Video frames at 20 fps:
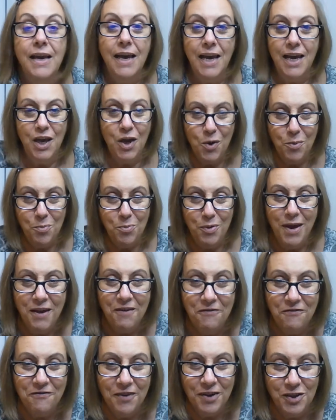I hope you
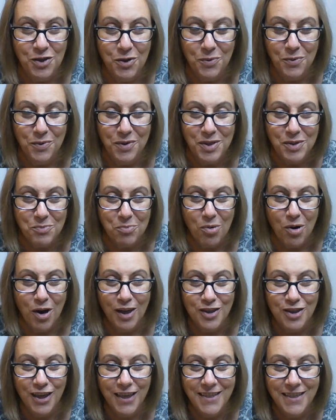have fun doing this
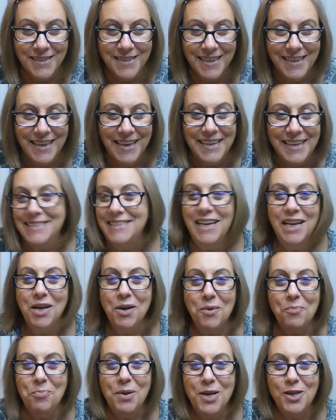project. Take
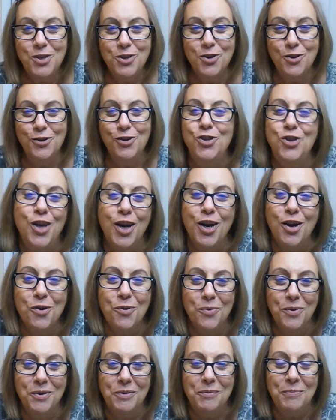a picture and share
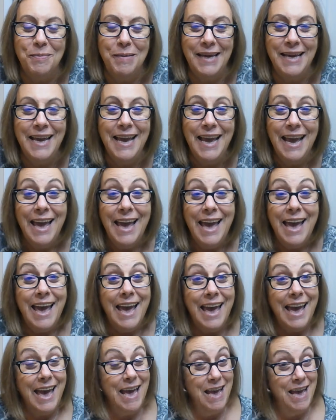it with me.
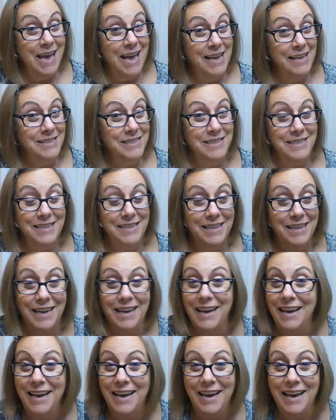And
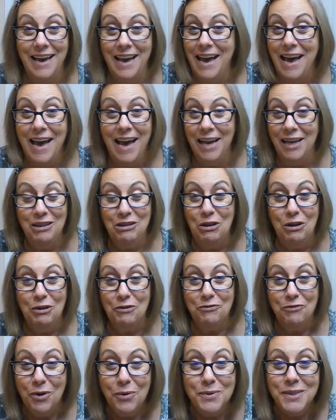I look
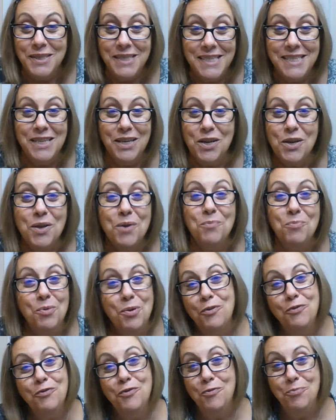forward to seeing your
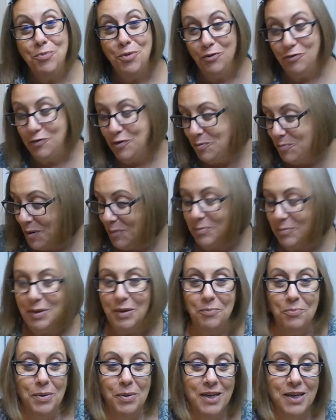beautiful, beautiful
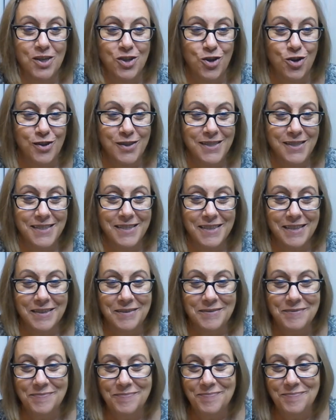pumpkin pictures.
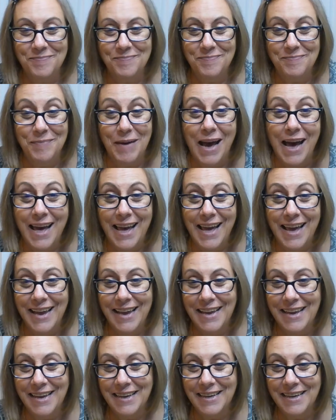Bye.